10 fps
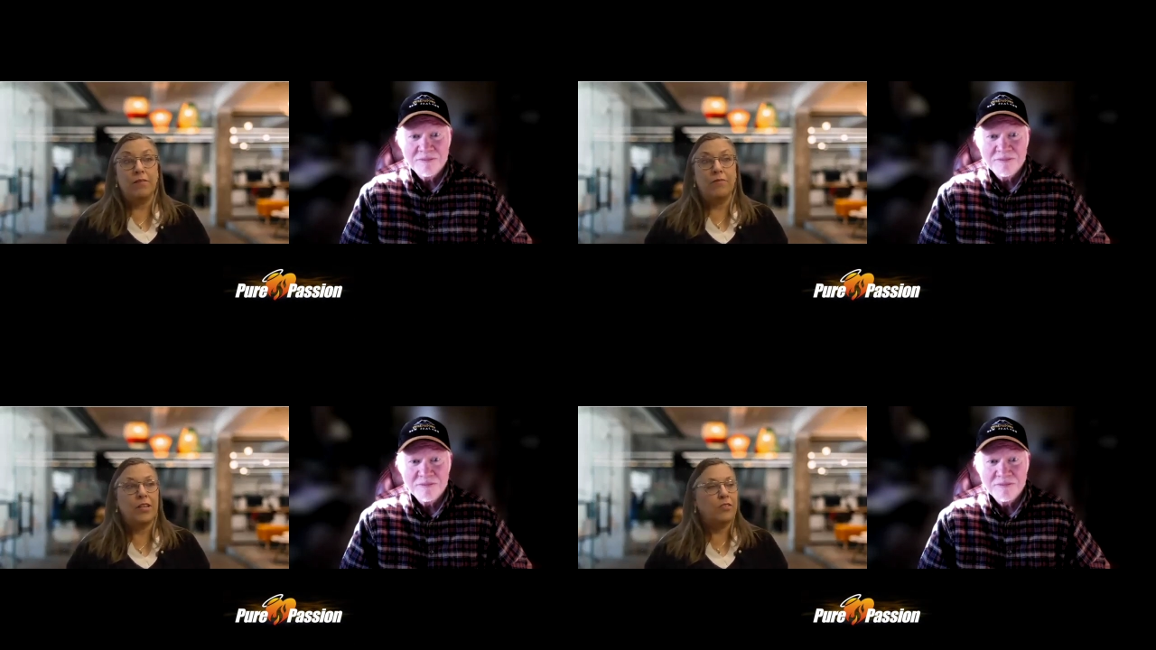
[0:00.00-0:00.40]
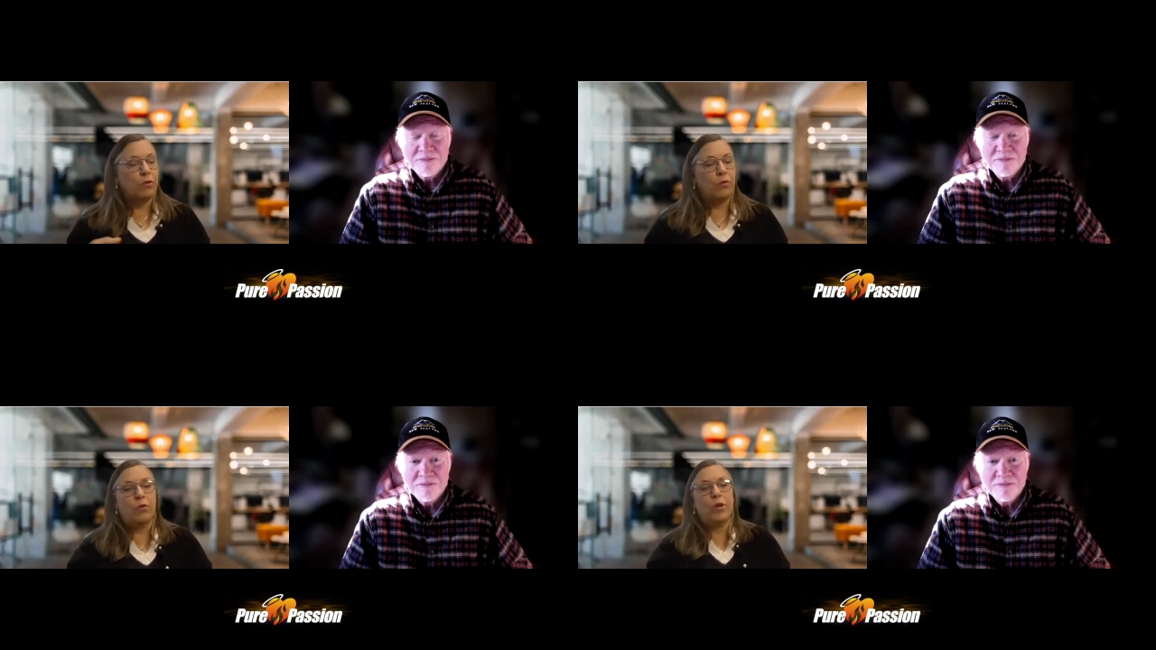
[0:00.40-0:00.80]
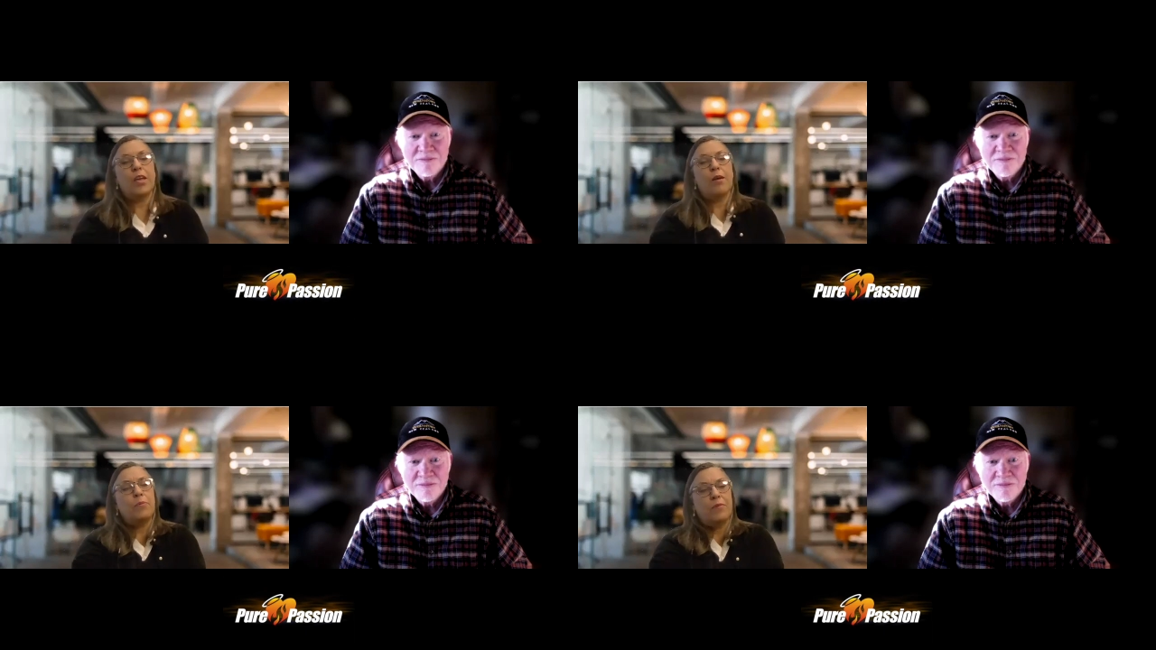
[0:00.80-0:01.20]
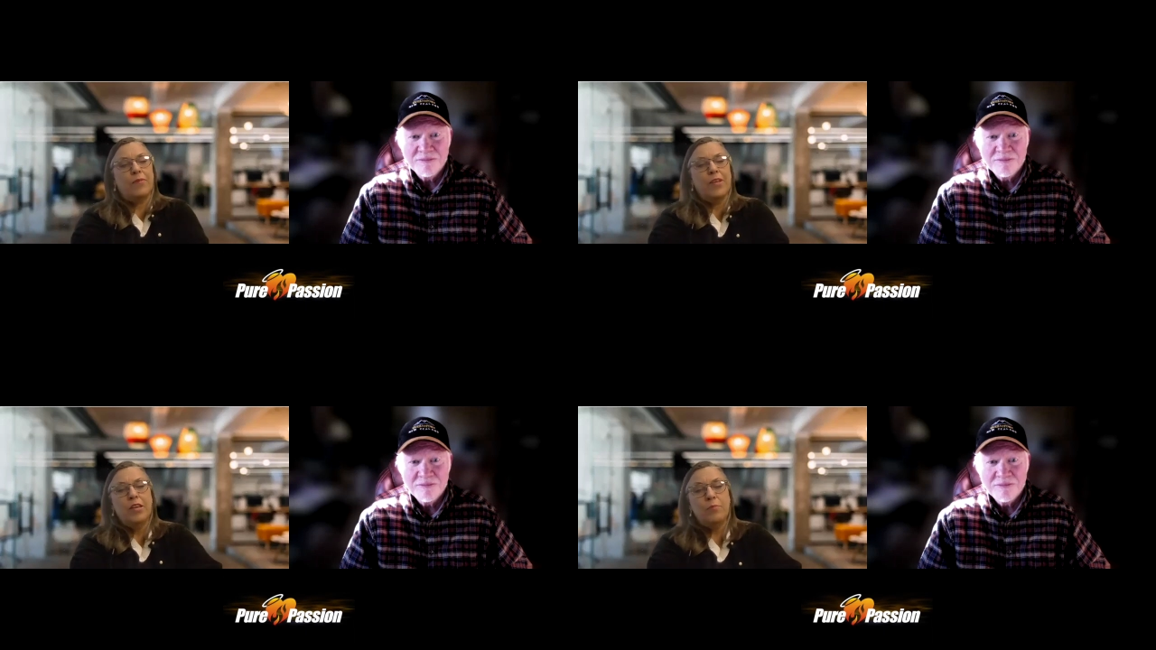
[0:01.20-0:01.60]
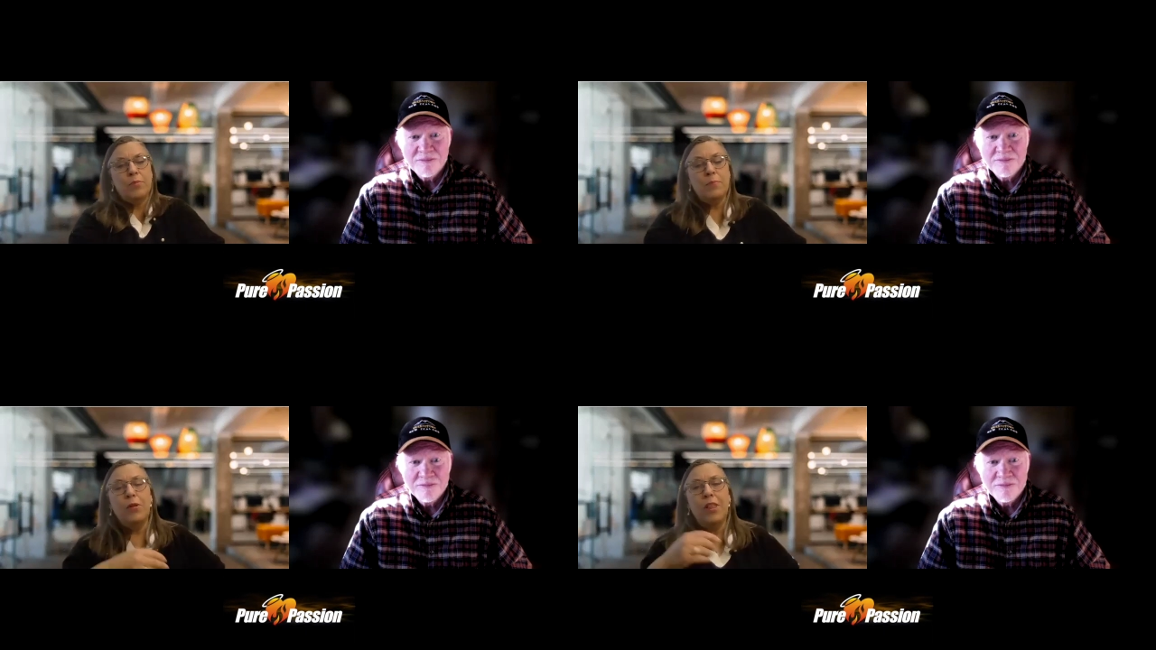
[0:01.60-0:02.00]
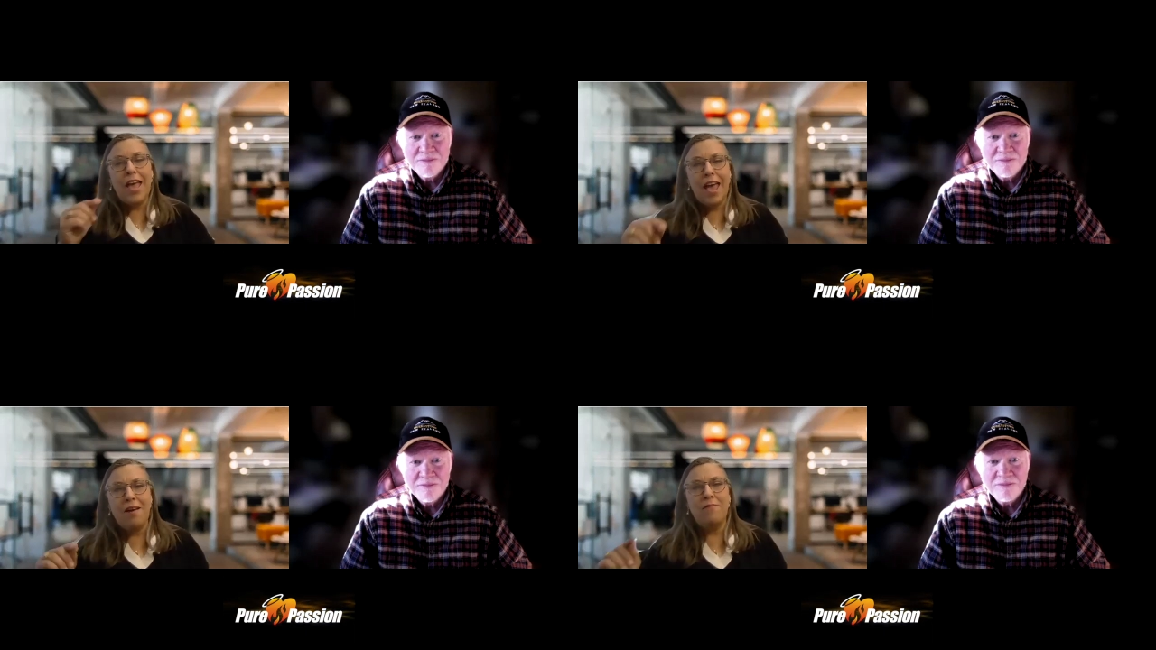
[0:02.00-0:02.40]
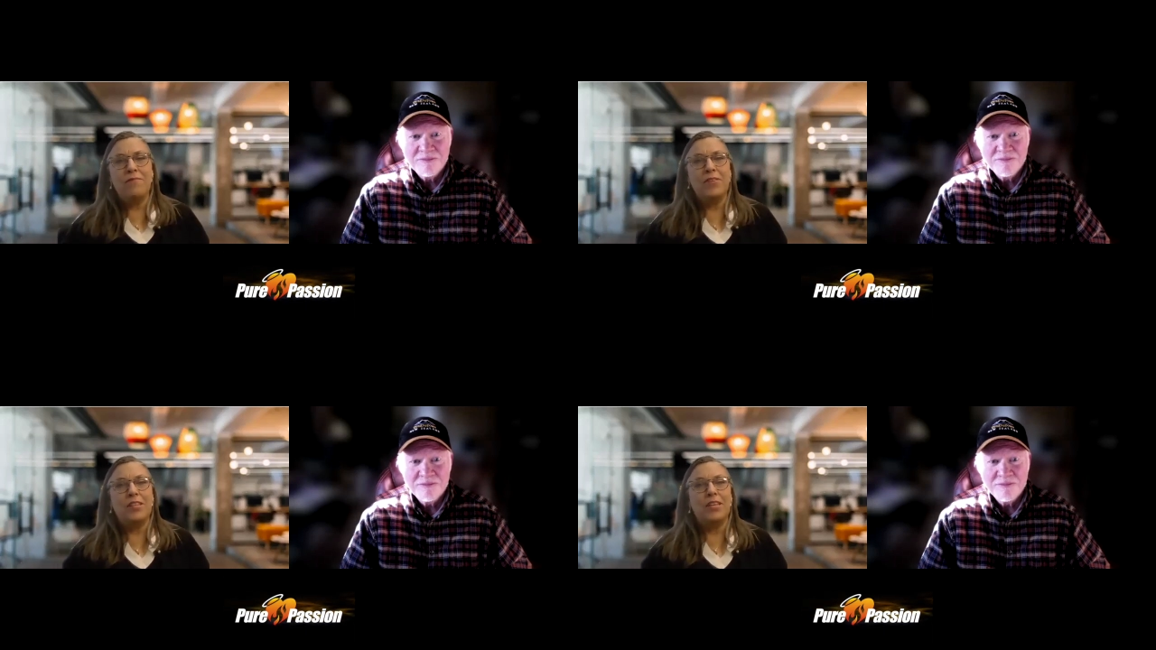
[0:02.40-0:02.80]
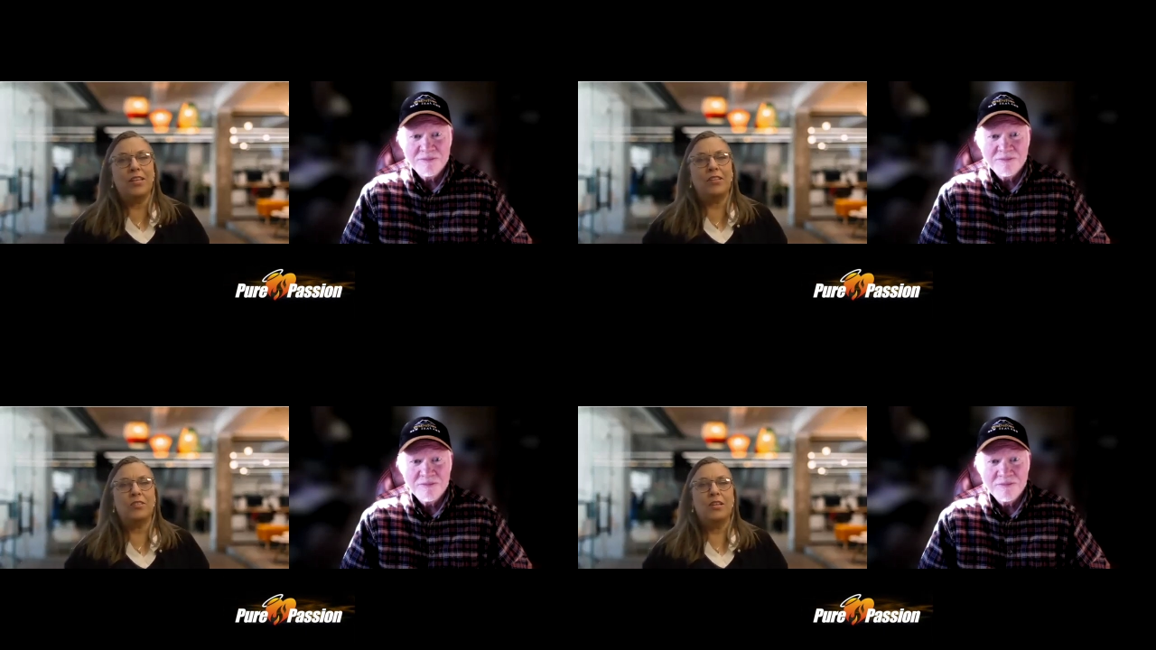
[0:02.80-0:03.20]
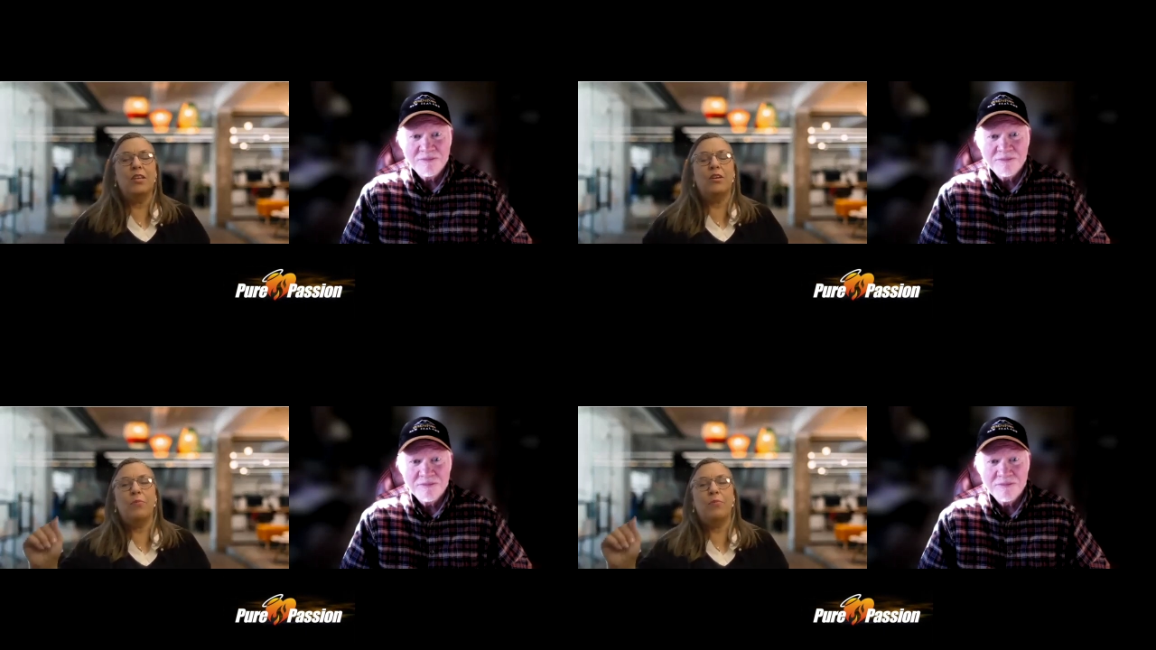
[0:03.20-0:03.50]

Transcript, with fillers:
Speaker 1: even as they're growing up, of people have feelings,